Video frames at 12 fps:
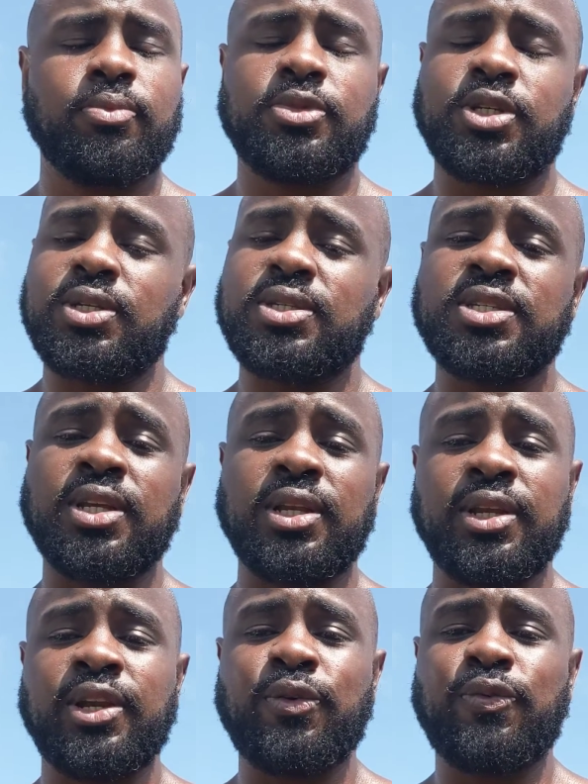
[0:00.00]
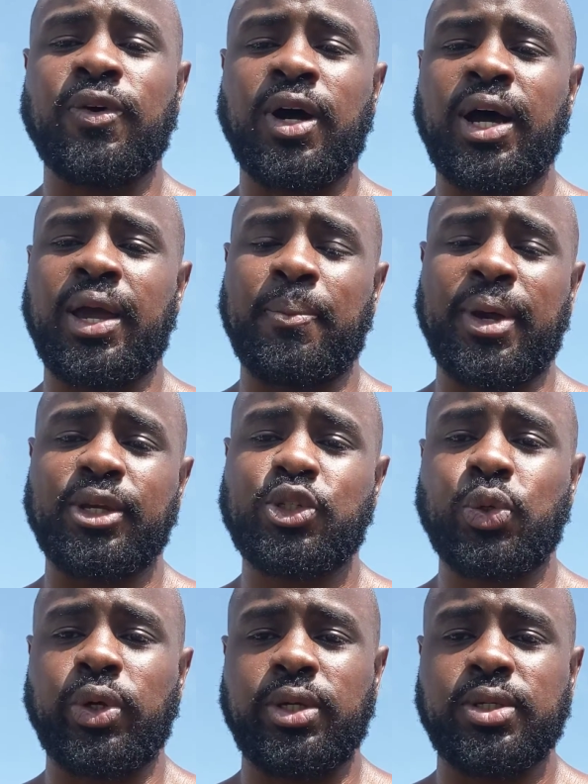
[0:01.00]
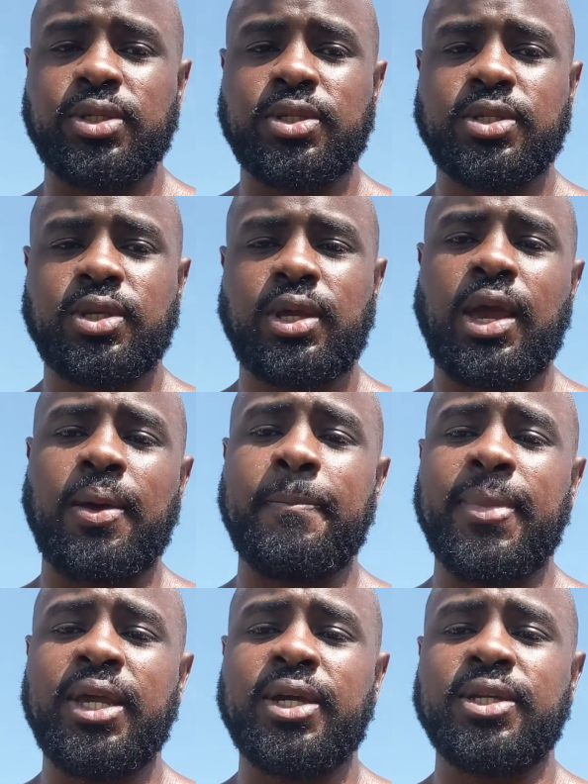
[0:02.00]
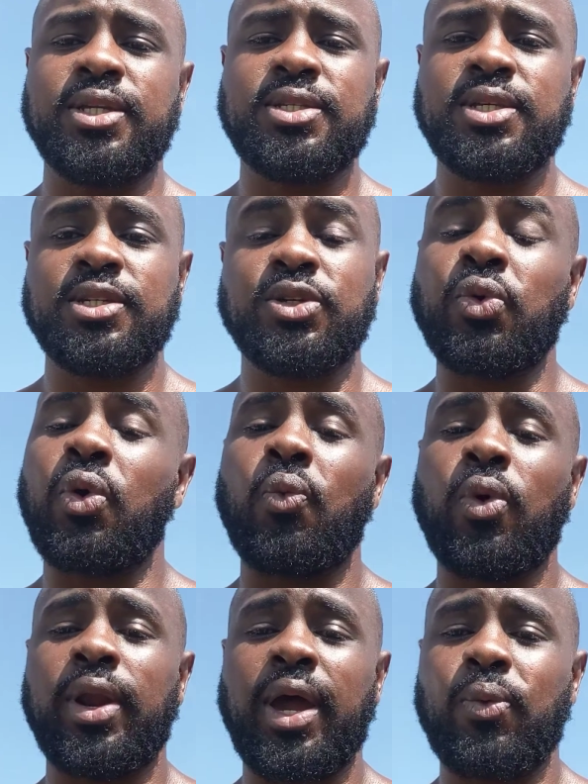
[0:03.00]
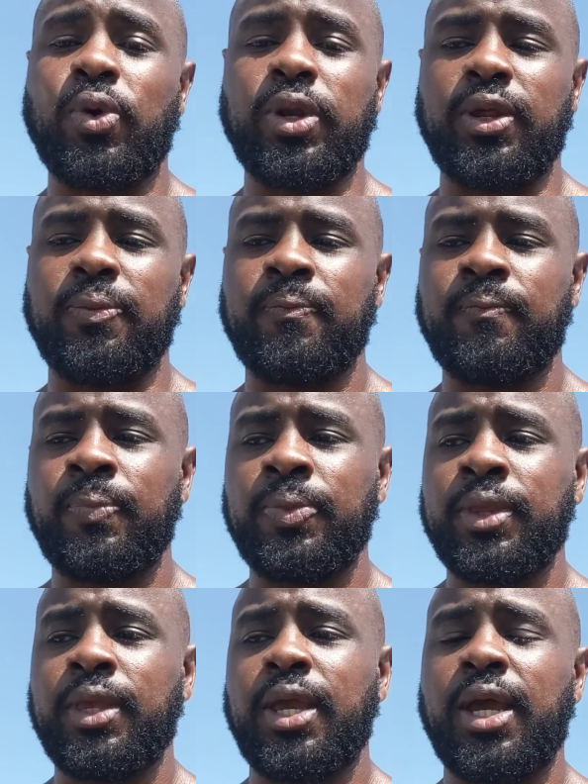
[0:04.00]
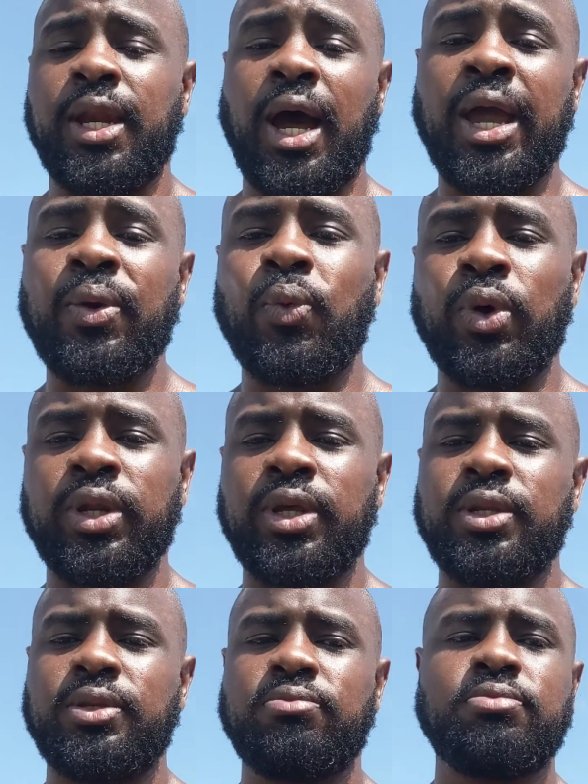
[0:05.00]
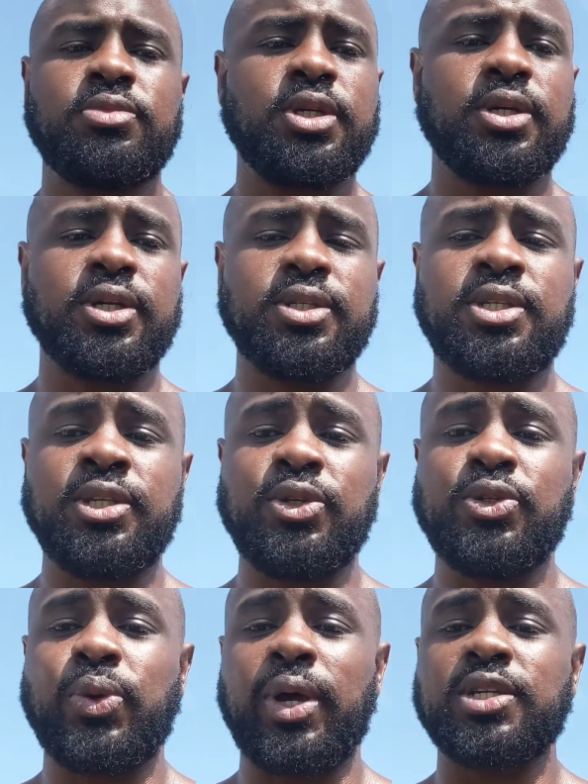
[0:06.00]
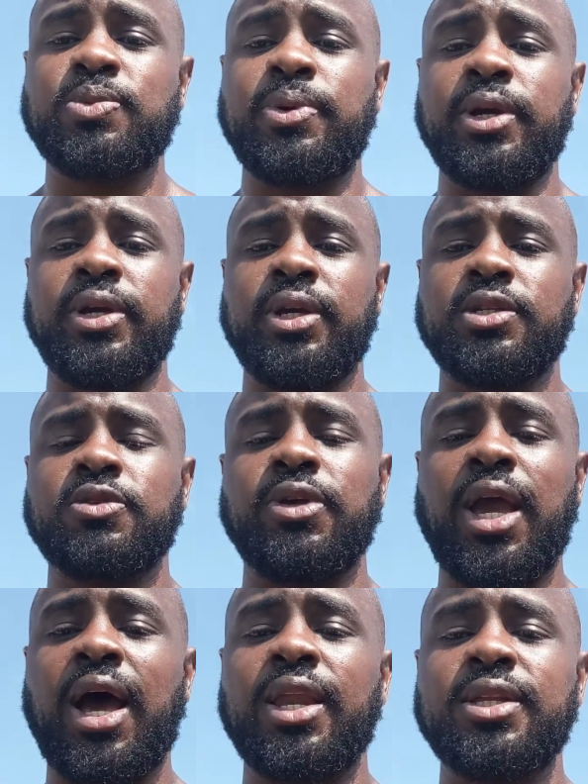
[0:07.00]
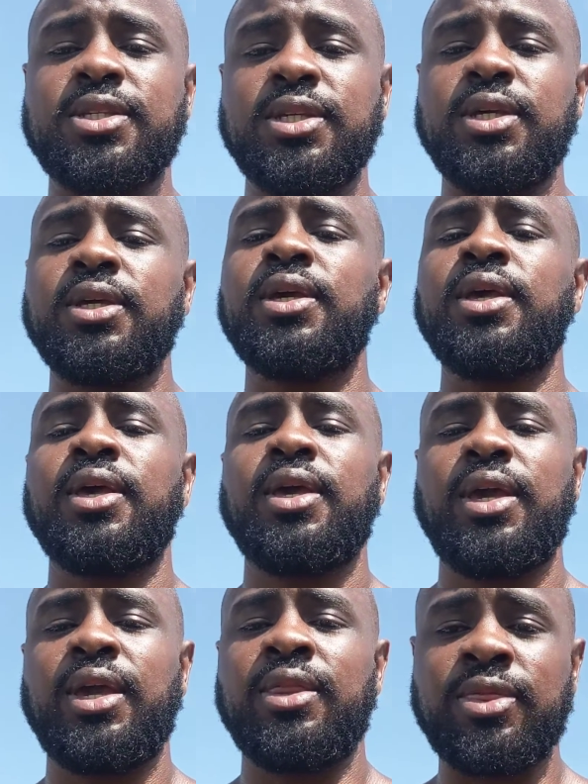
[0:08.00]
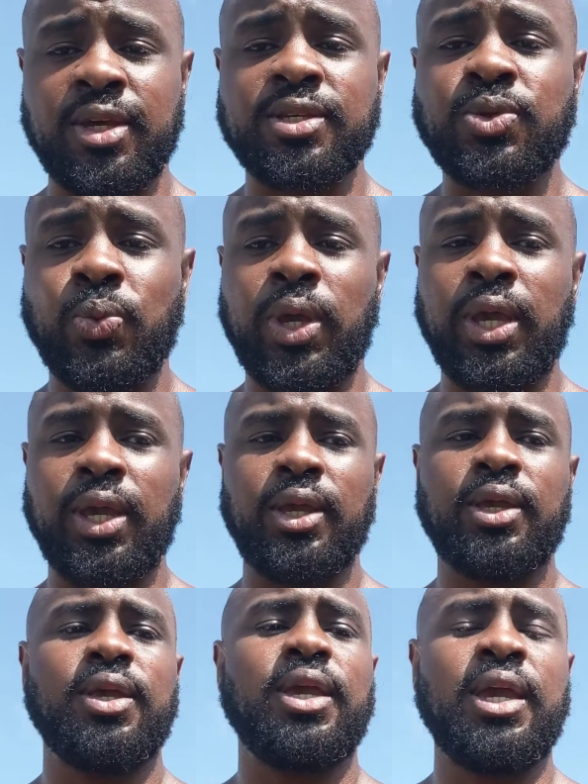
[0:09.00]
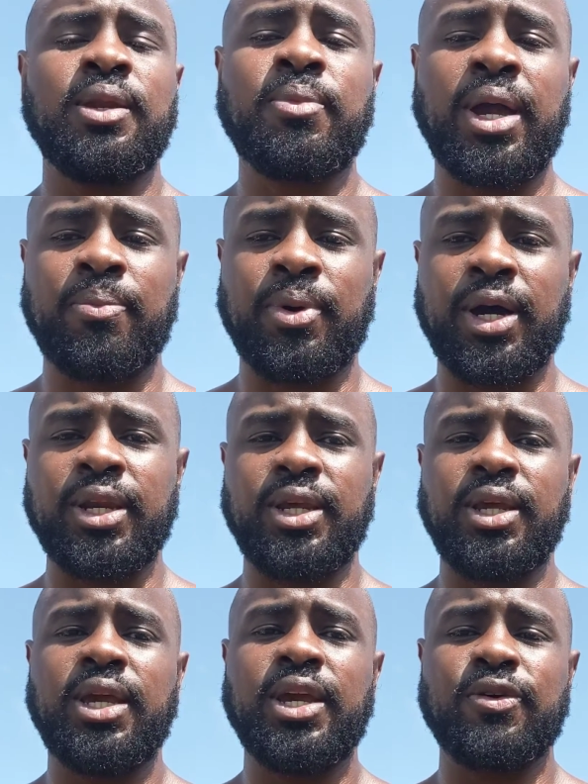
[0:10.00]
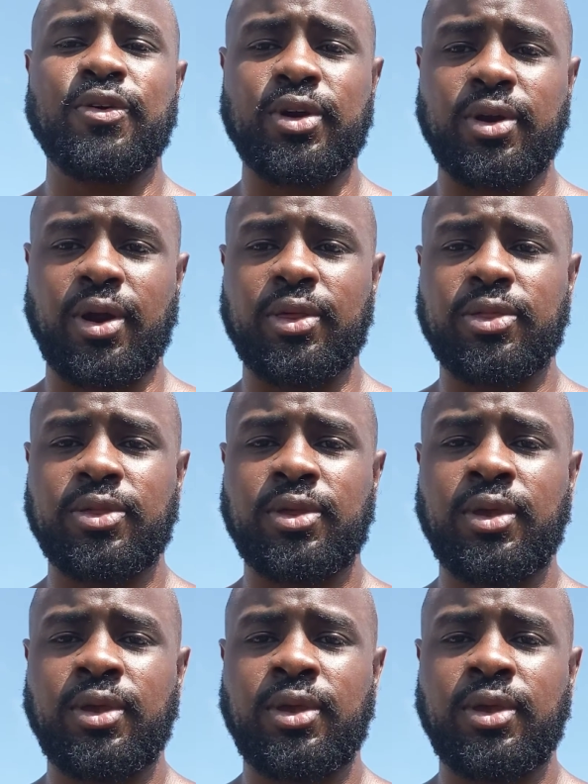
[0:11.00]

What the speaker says: just solidify my choice and make a decision on what I wanted. And I wanted to continue to experience reality in this way, in my body, here on earth.